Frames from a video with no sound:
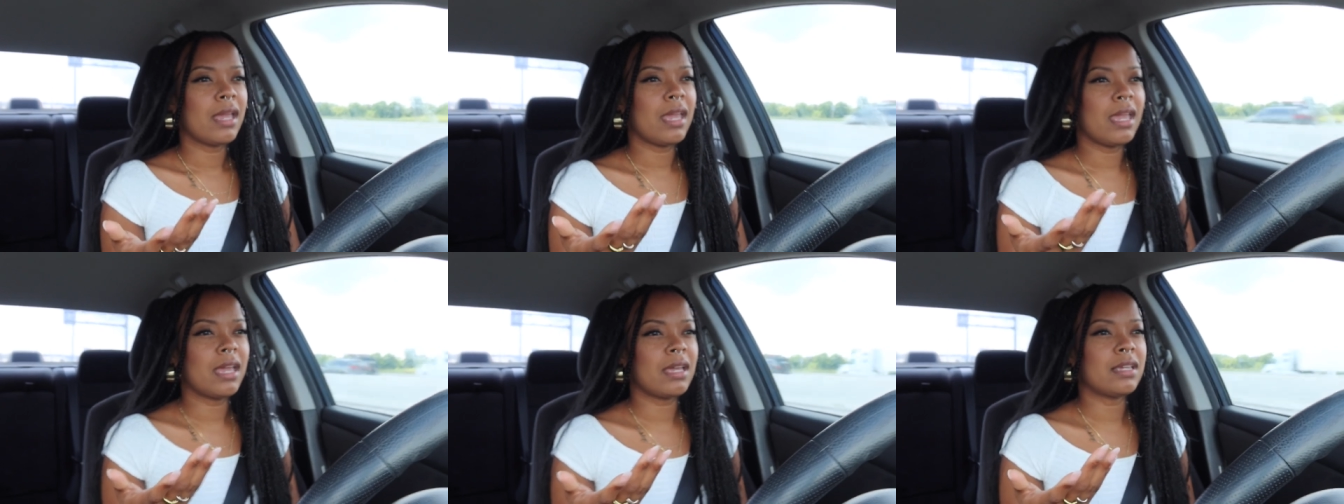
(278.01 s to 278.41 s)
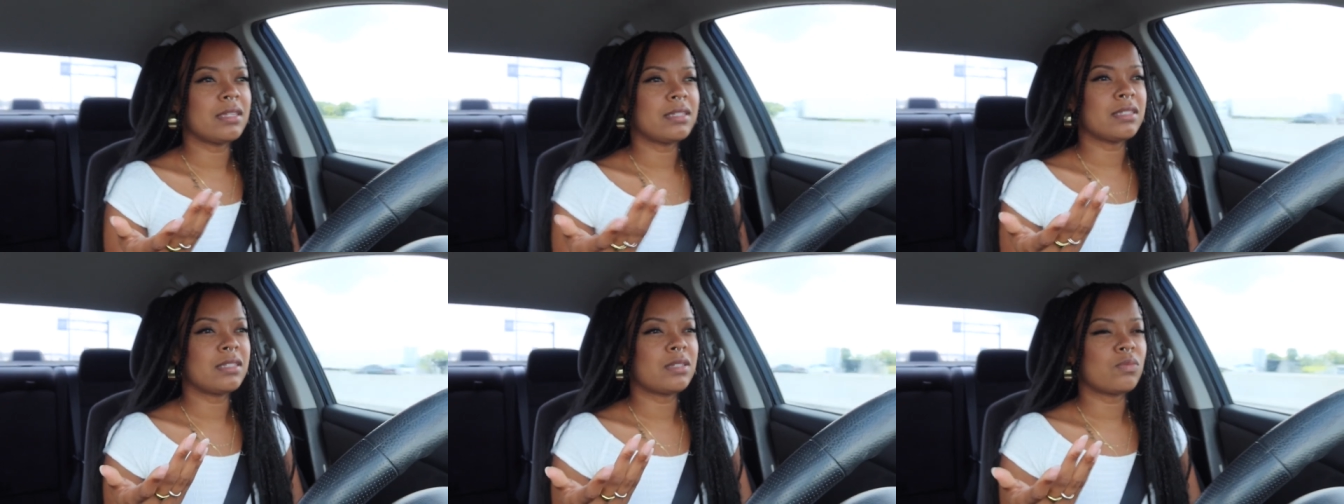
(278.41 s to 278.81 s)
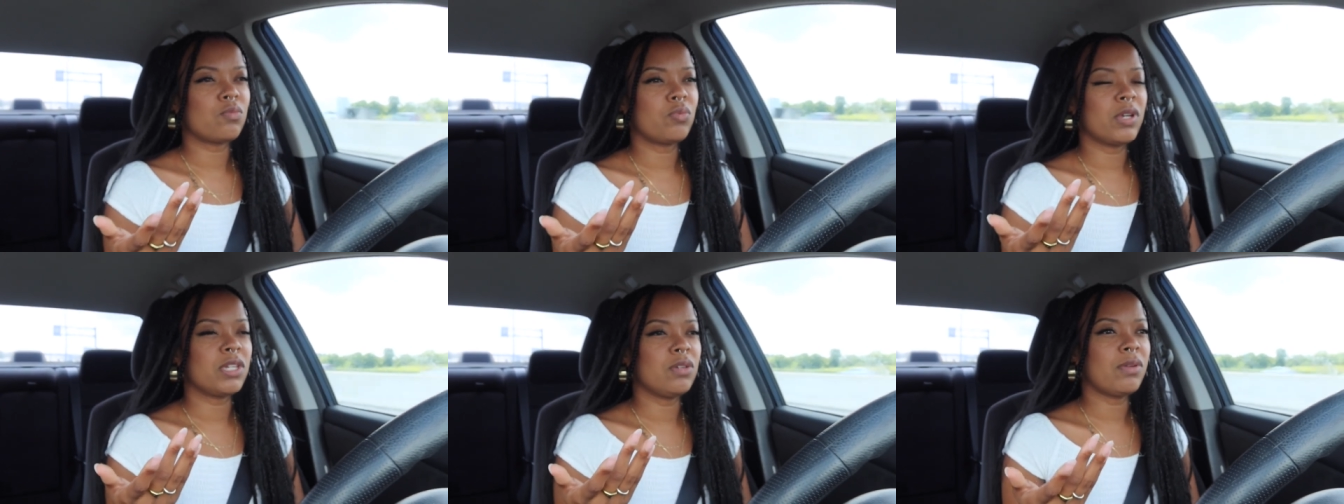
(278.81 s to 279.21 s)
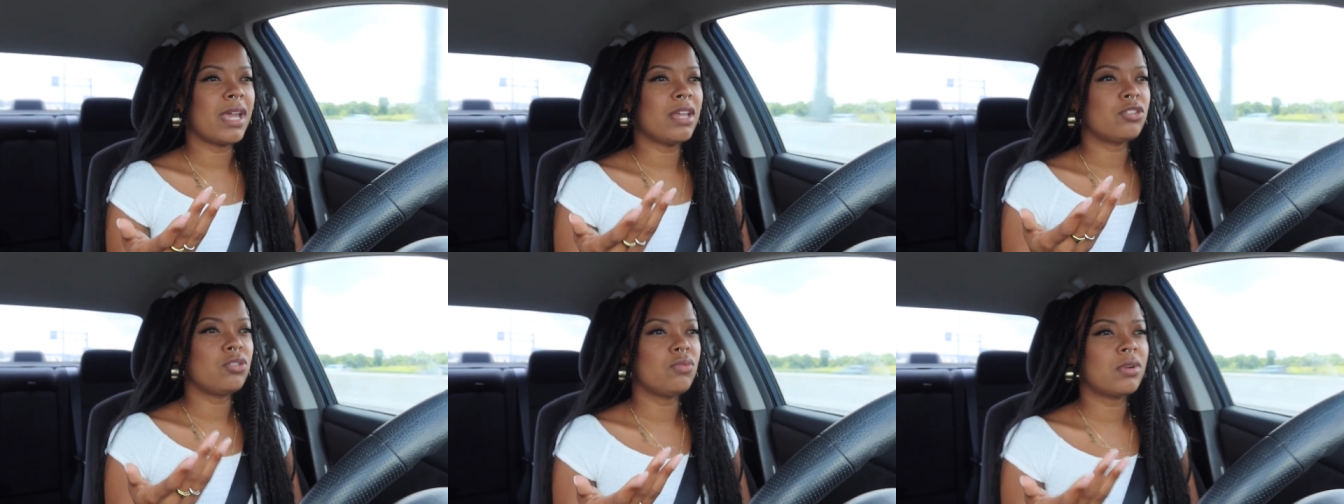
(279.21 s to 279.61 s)
And when you
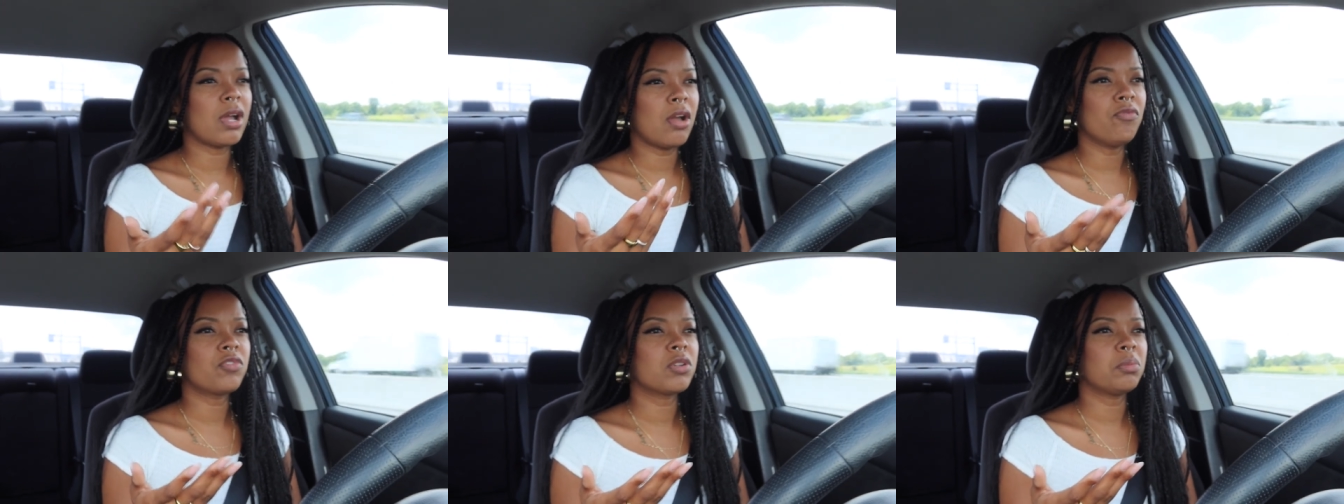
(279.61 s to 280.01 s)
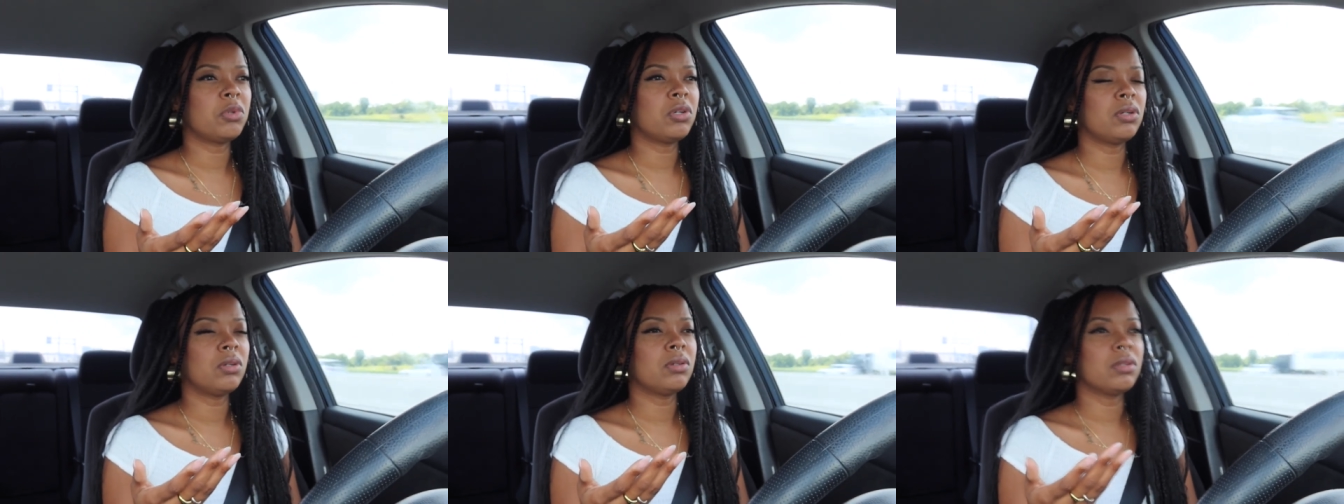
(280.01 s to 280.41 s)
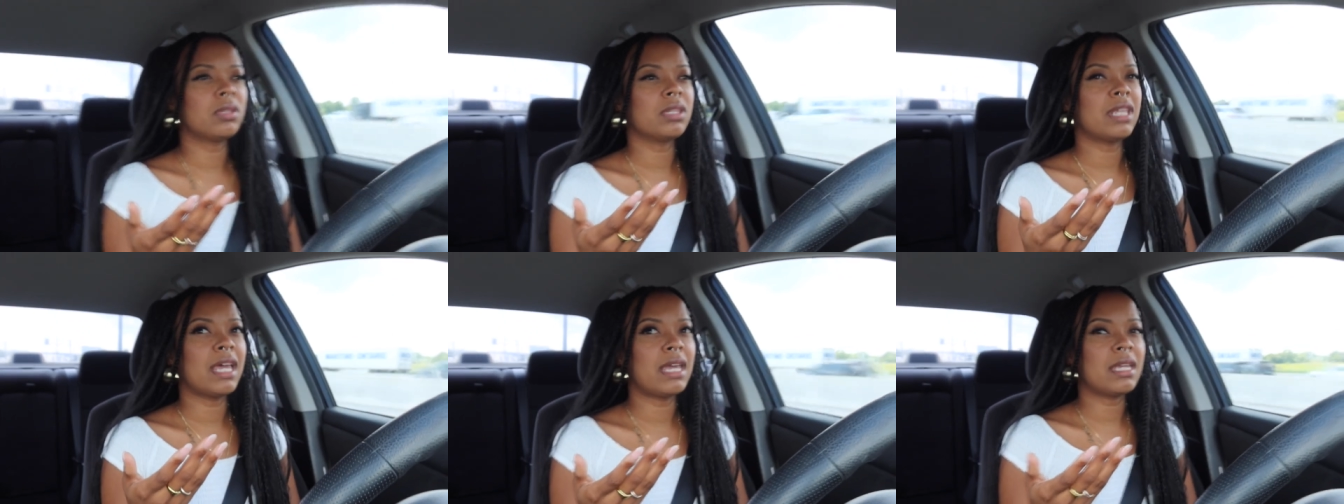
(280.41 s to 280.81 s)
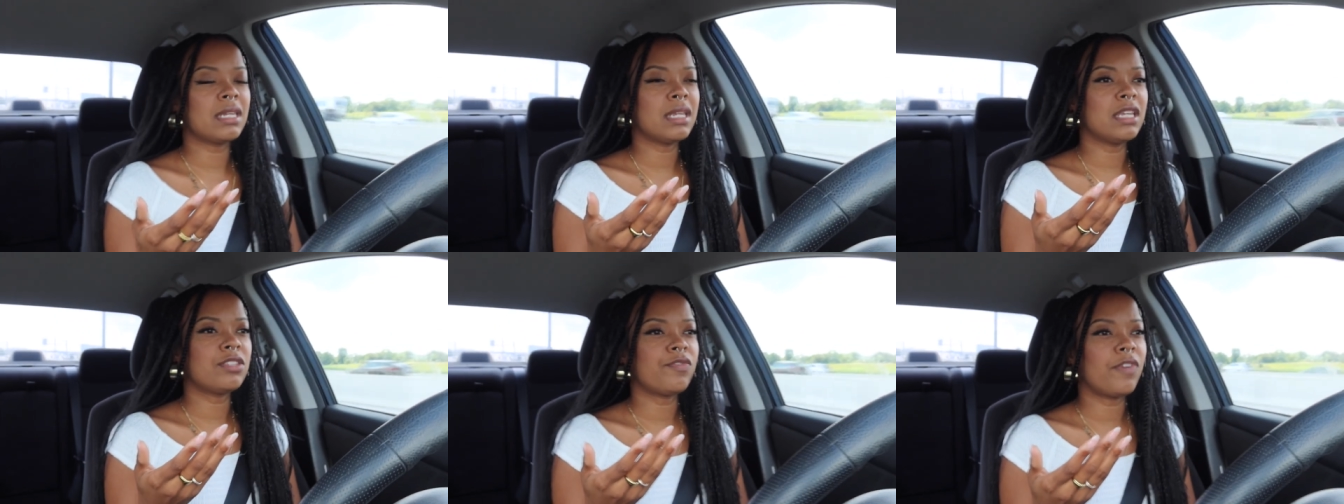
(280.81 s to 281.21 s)
get too comfortable,
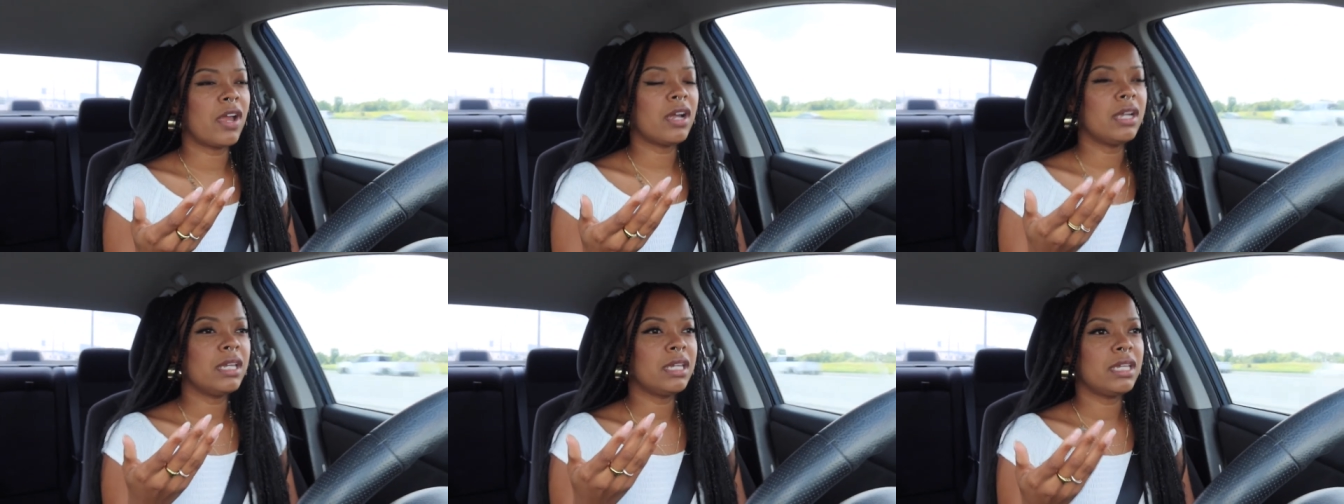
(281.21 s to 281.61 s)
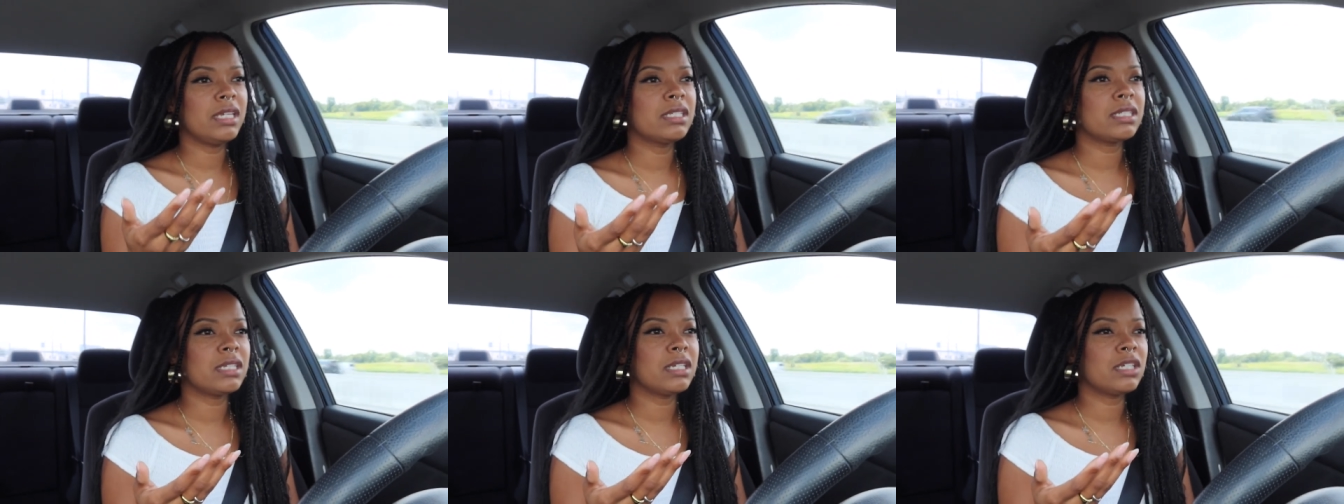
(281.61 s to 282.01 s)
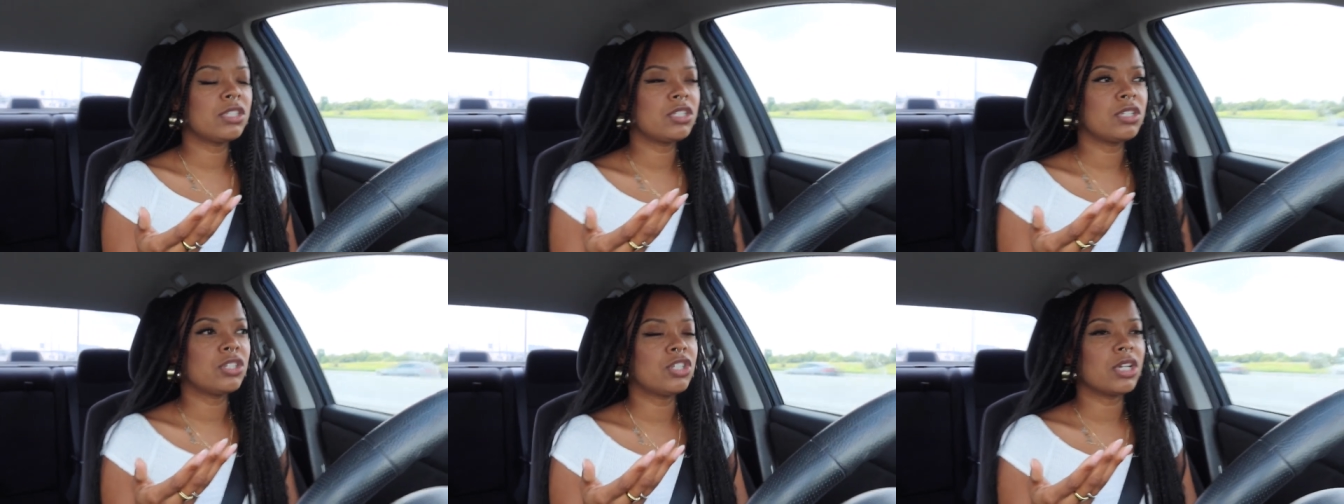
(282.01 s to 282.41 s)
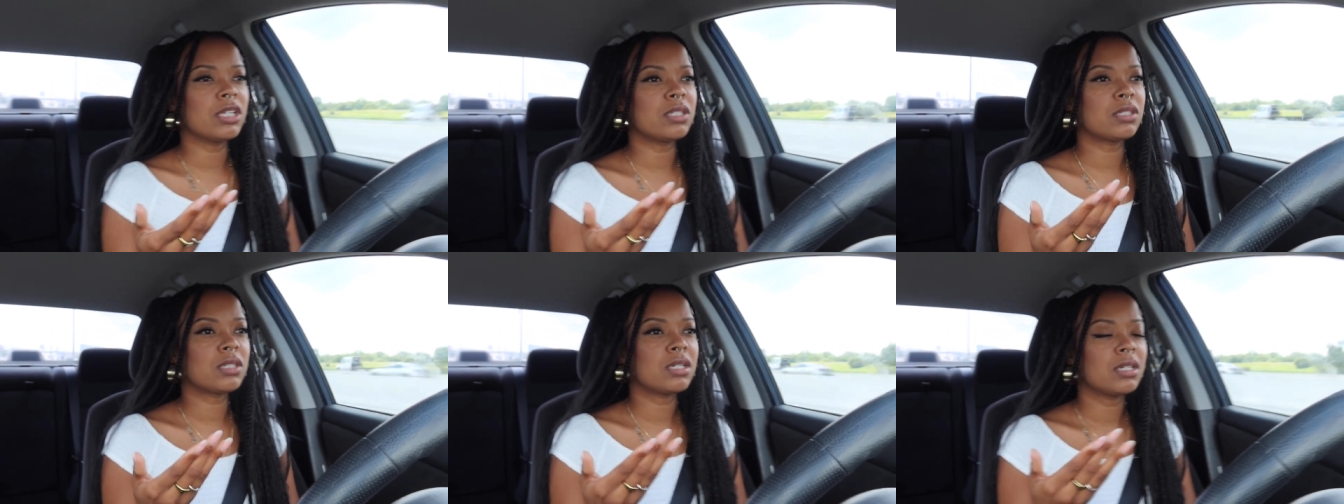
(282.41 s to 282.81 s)
then it's very easy to
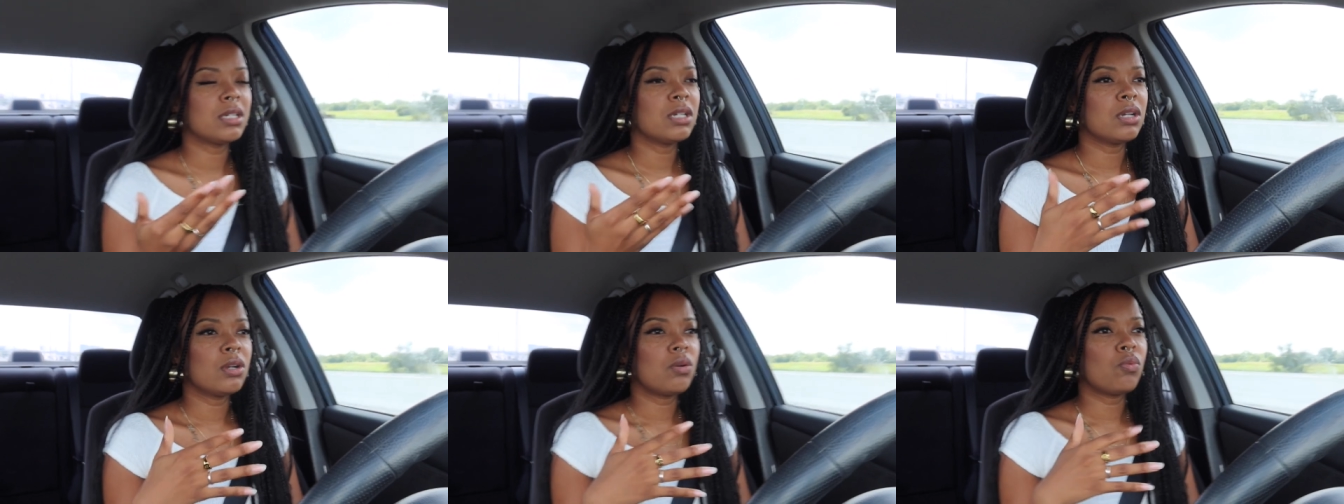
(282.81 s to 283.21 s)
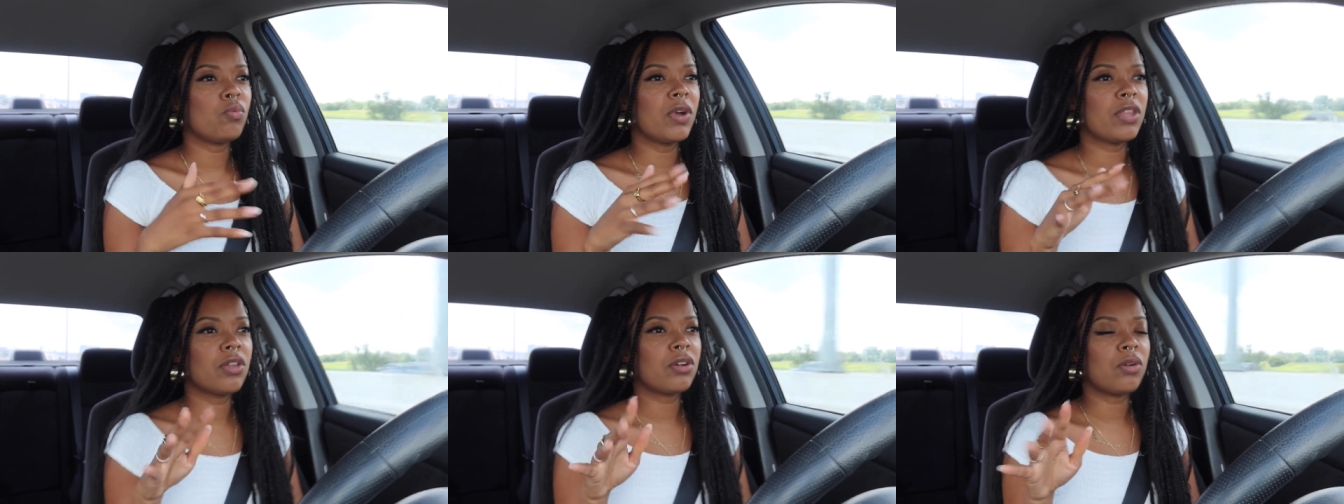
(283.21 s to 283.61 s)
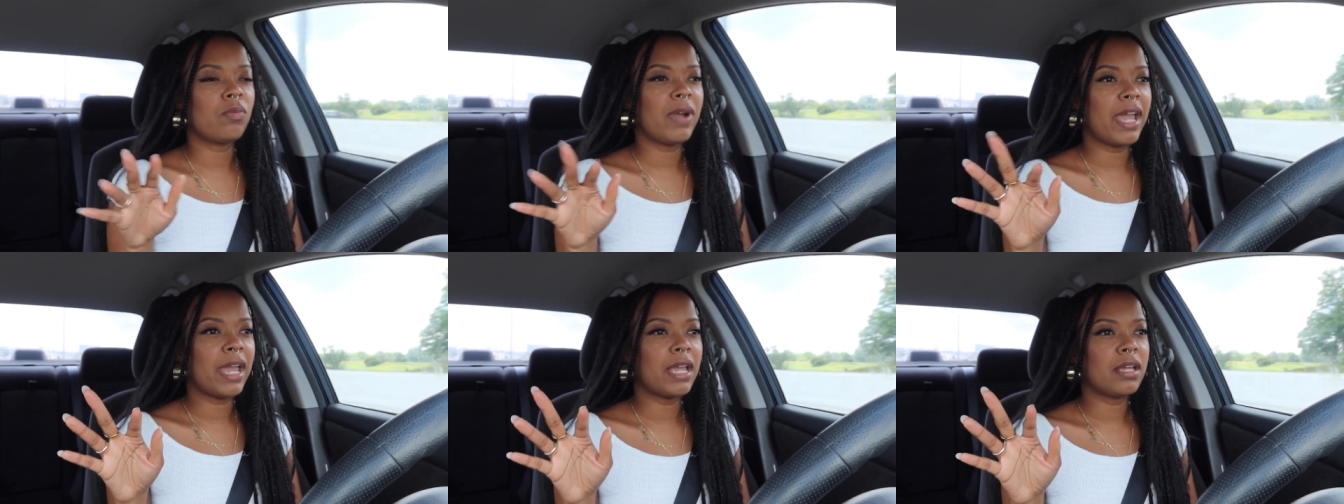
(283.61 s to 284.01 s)
just wither away.